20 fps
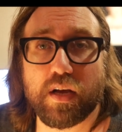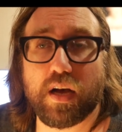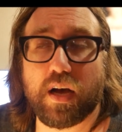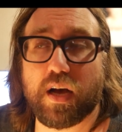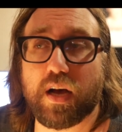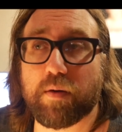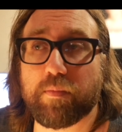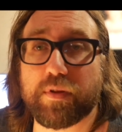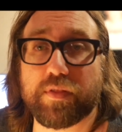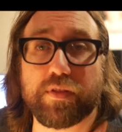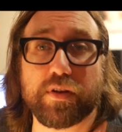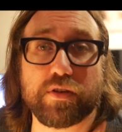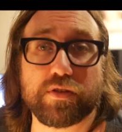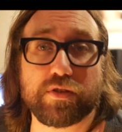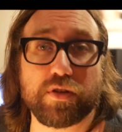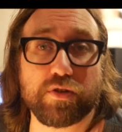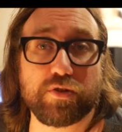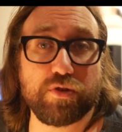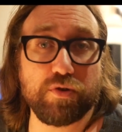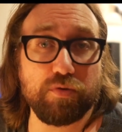Um,
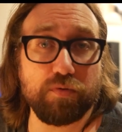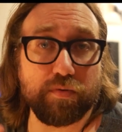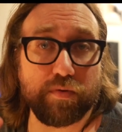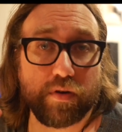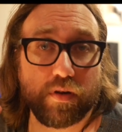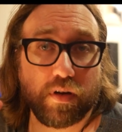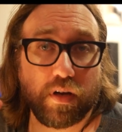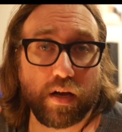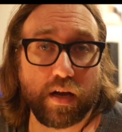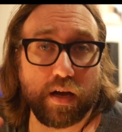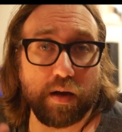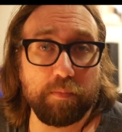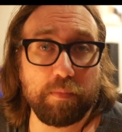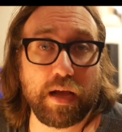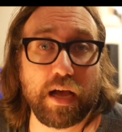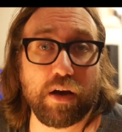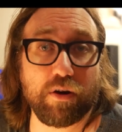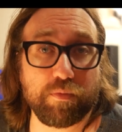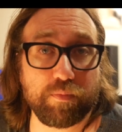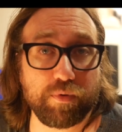there's two um,
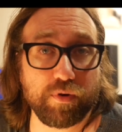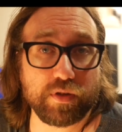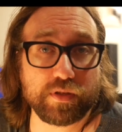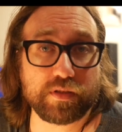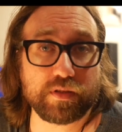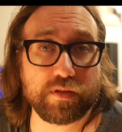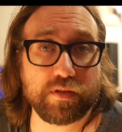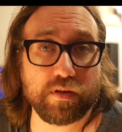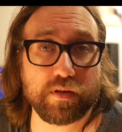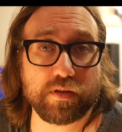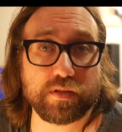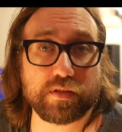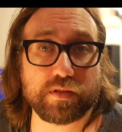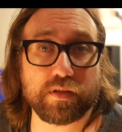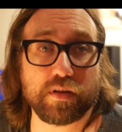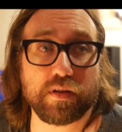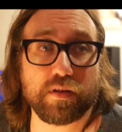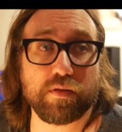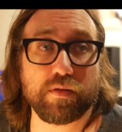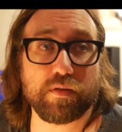outputs.
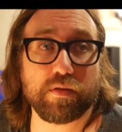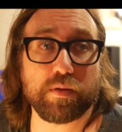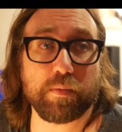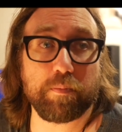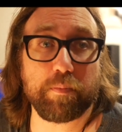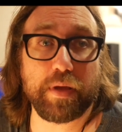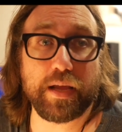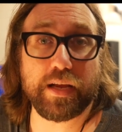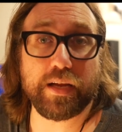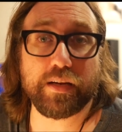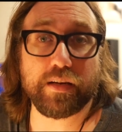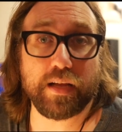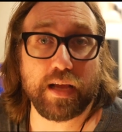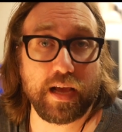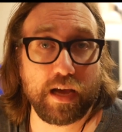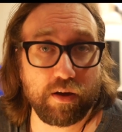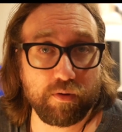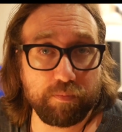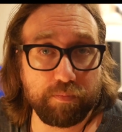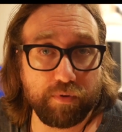There's the main
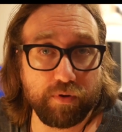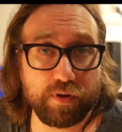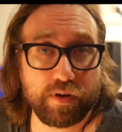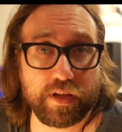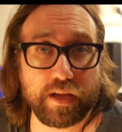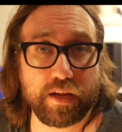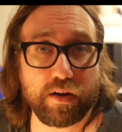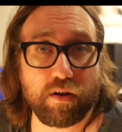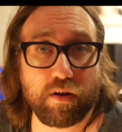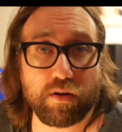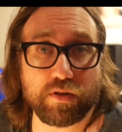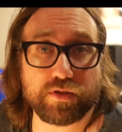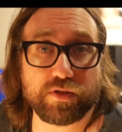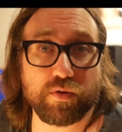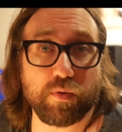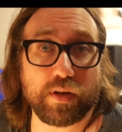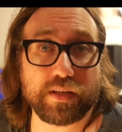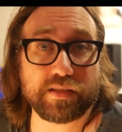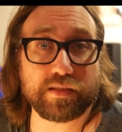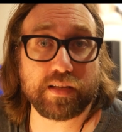output and
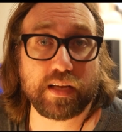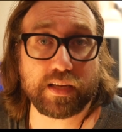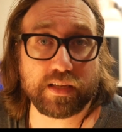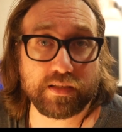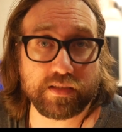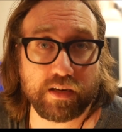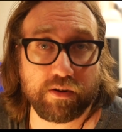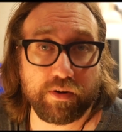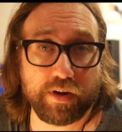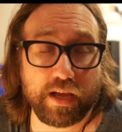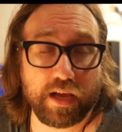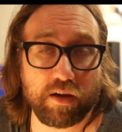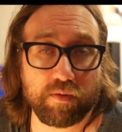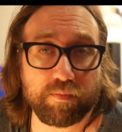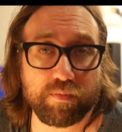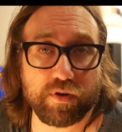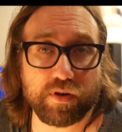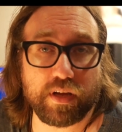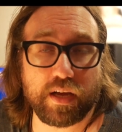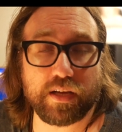also a secondary
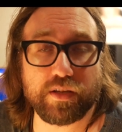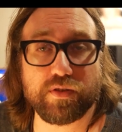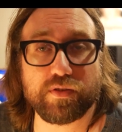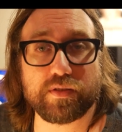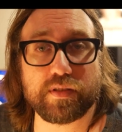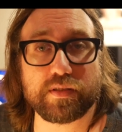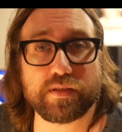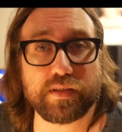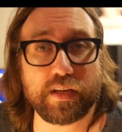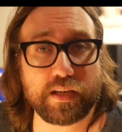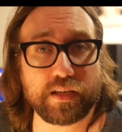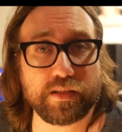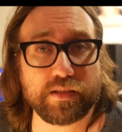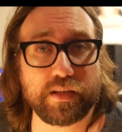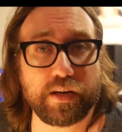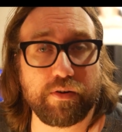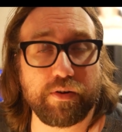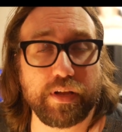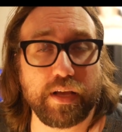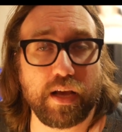output. I use the
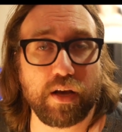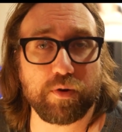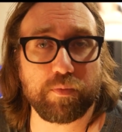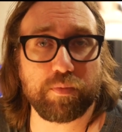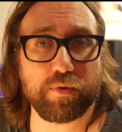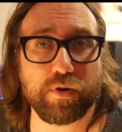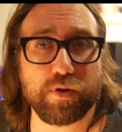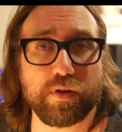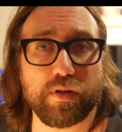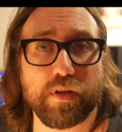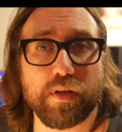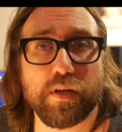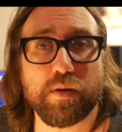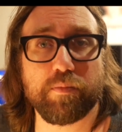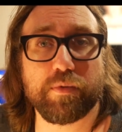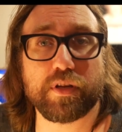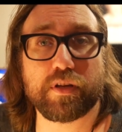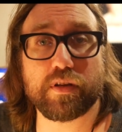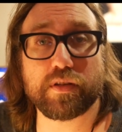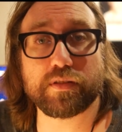secondary output
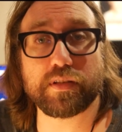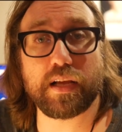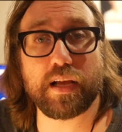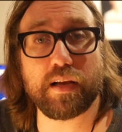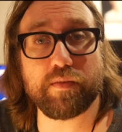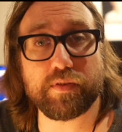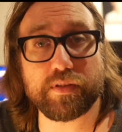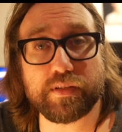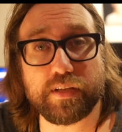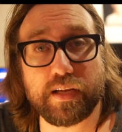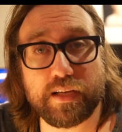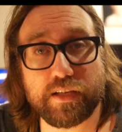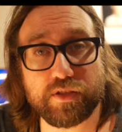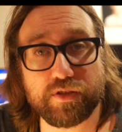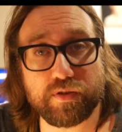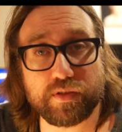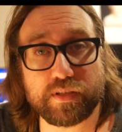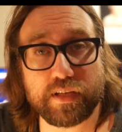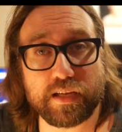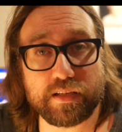because I have a
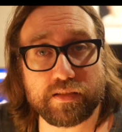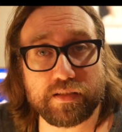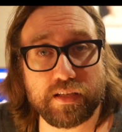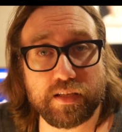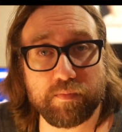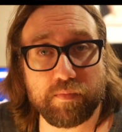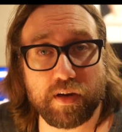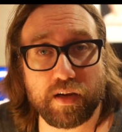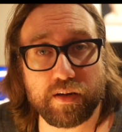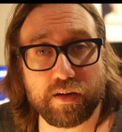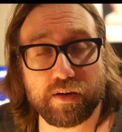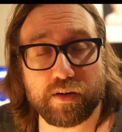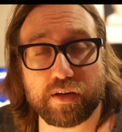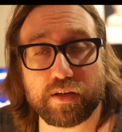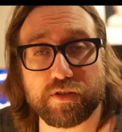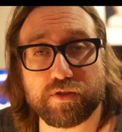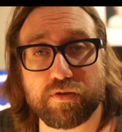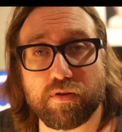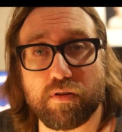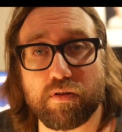dangerous ST monitor
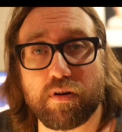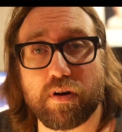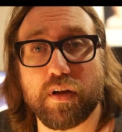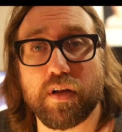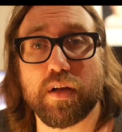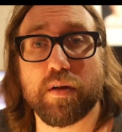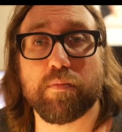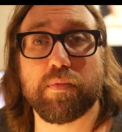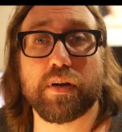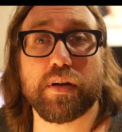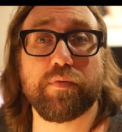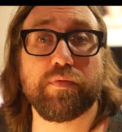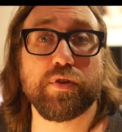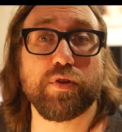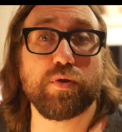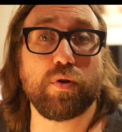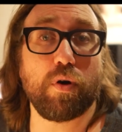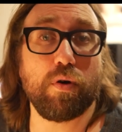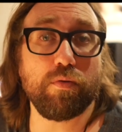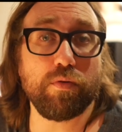controller. But if
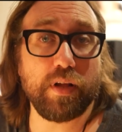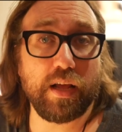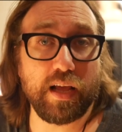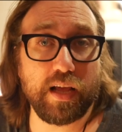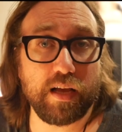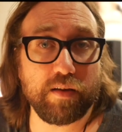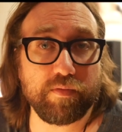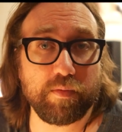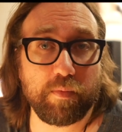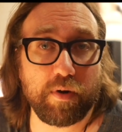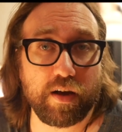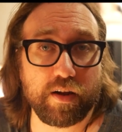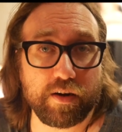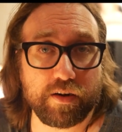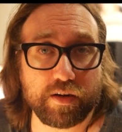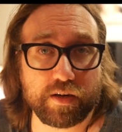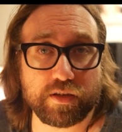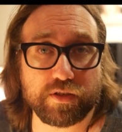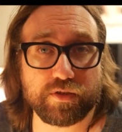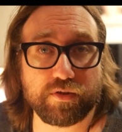you don't have a
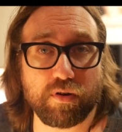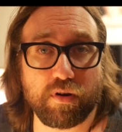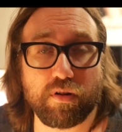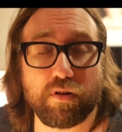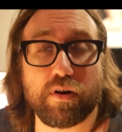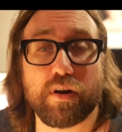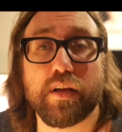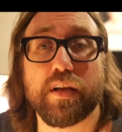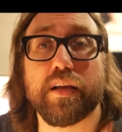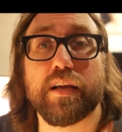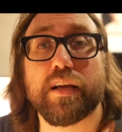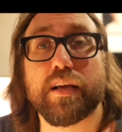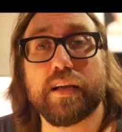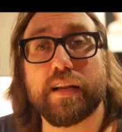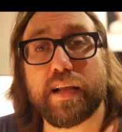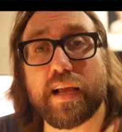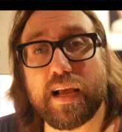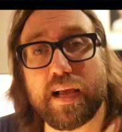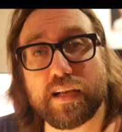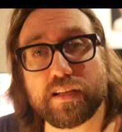monitor controller,
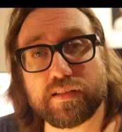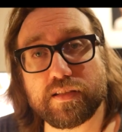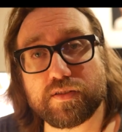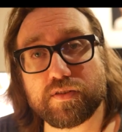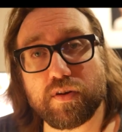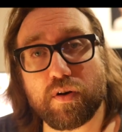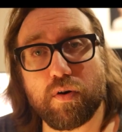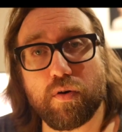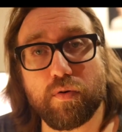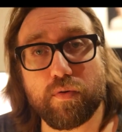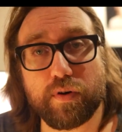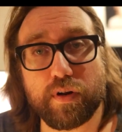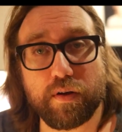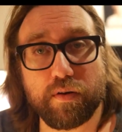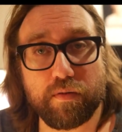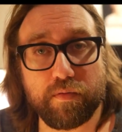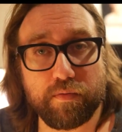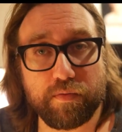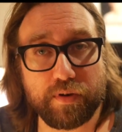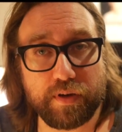it has its own
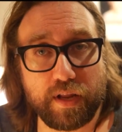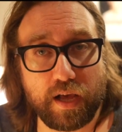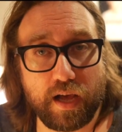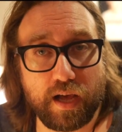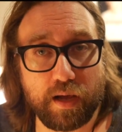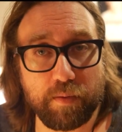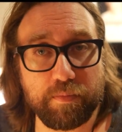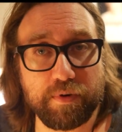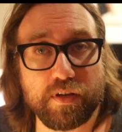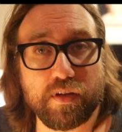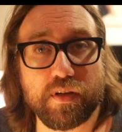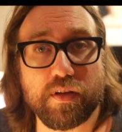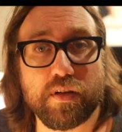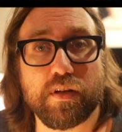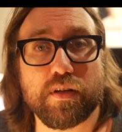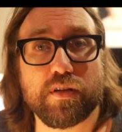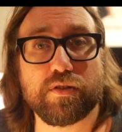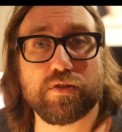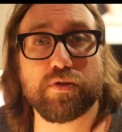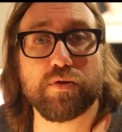knob
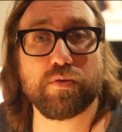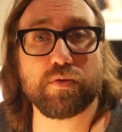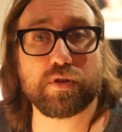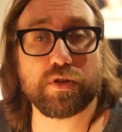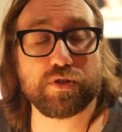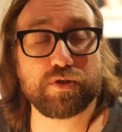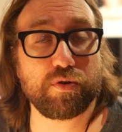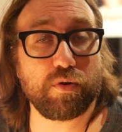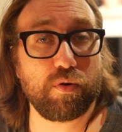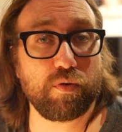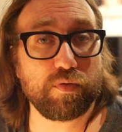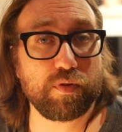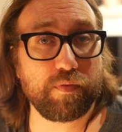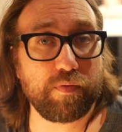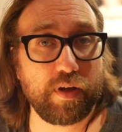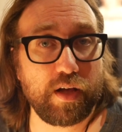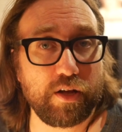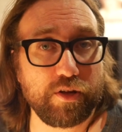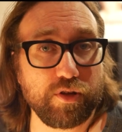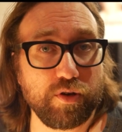to control the
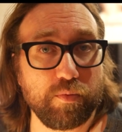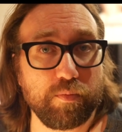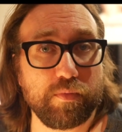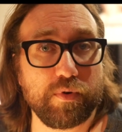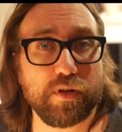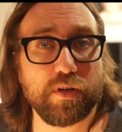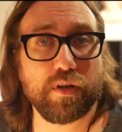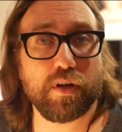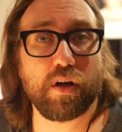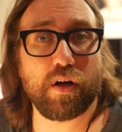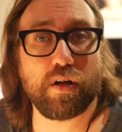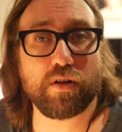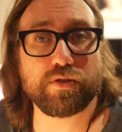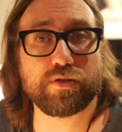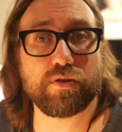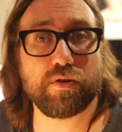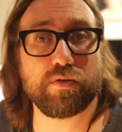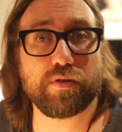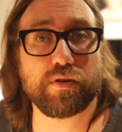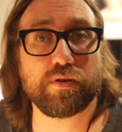volume.
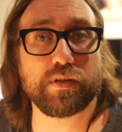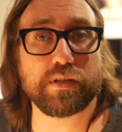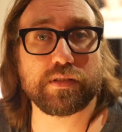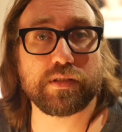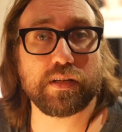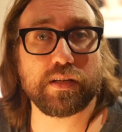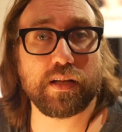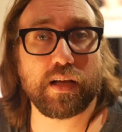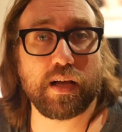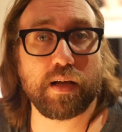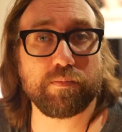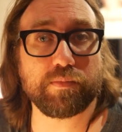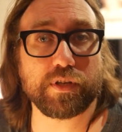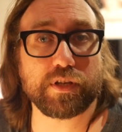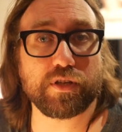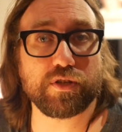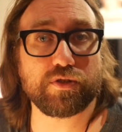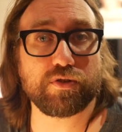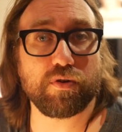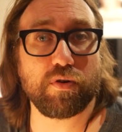Also, there is a knob to
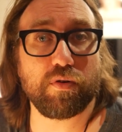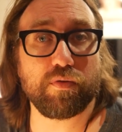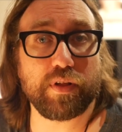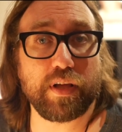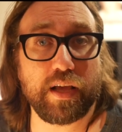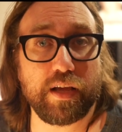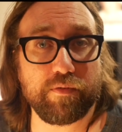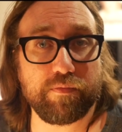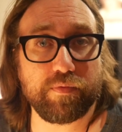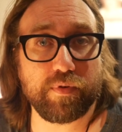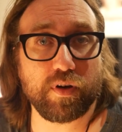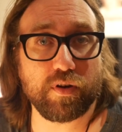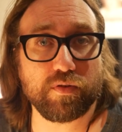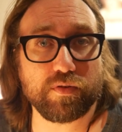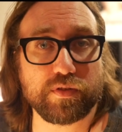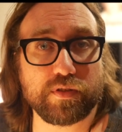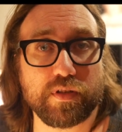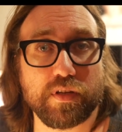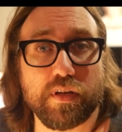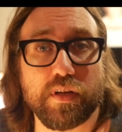control the
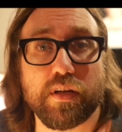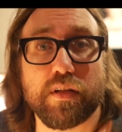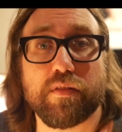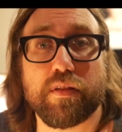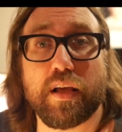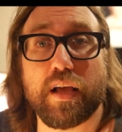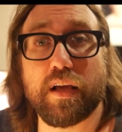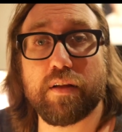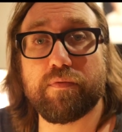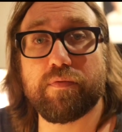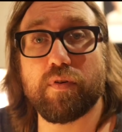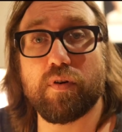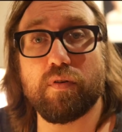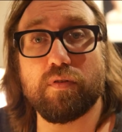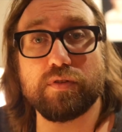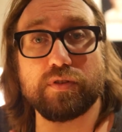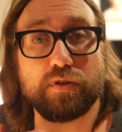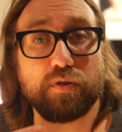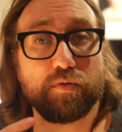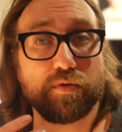headphones. The
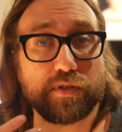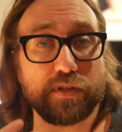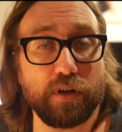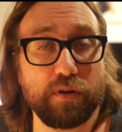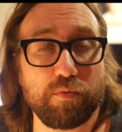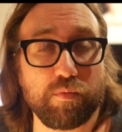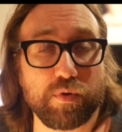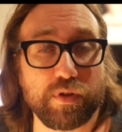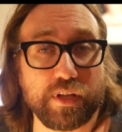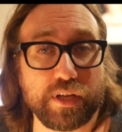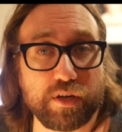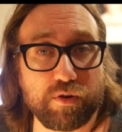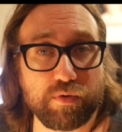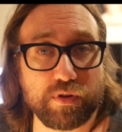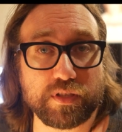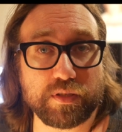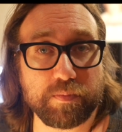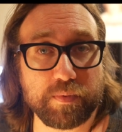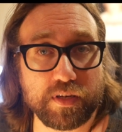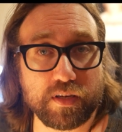headphones sound really
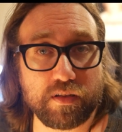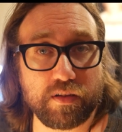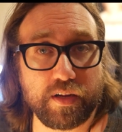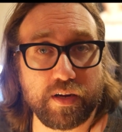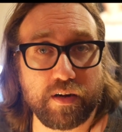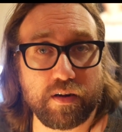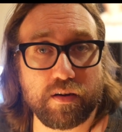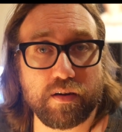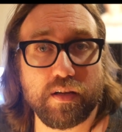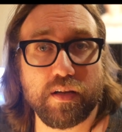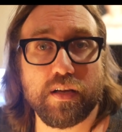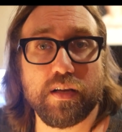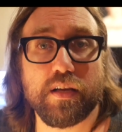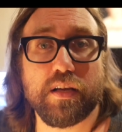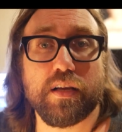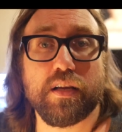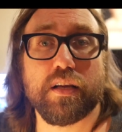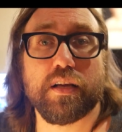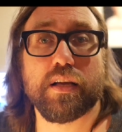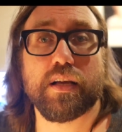crisp and clear,
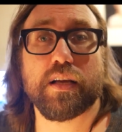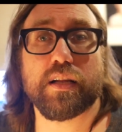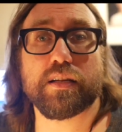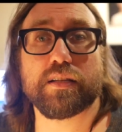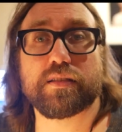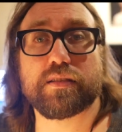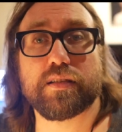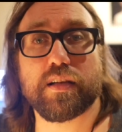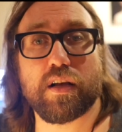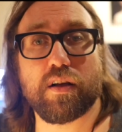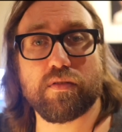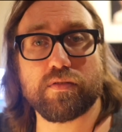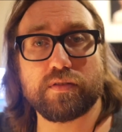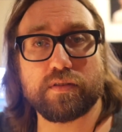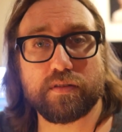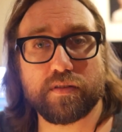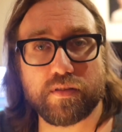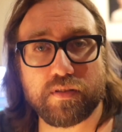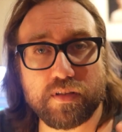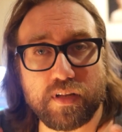and it
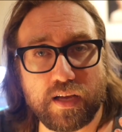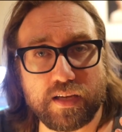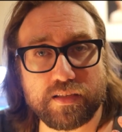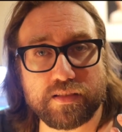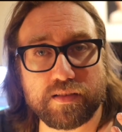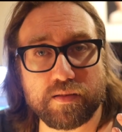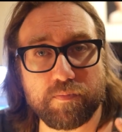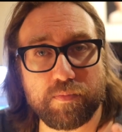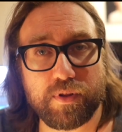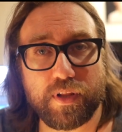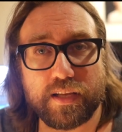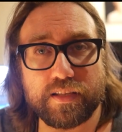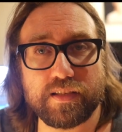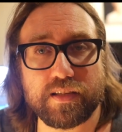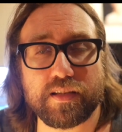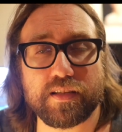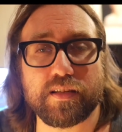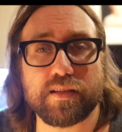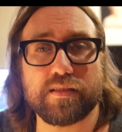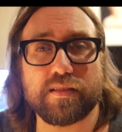sounds nice and
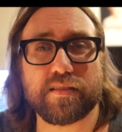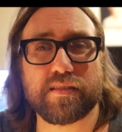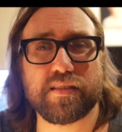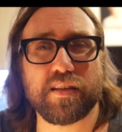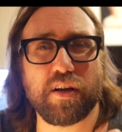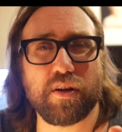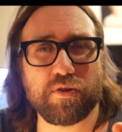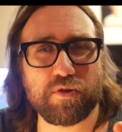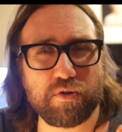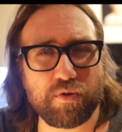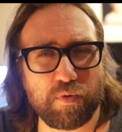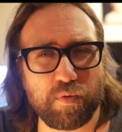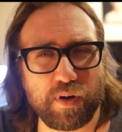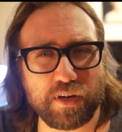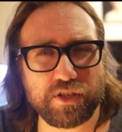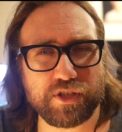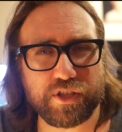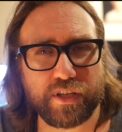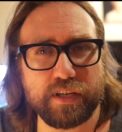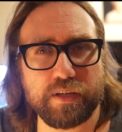pleasant. It doesn't sound
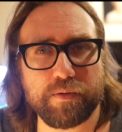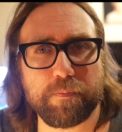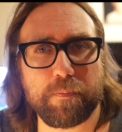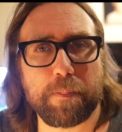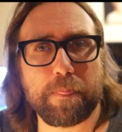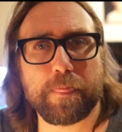crunchy.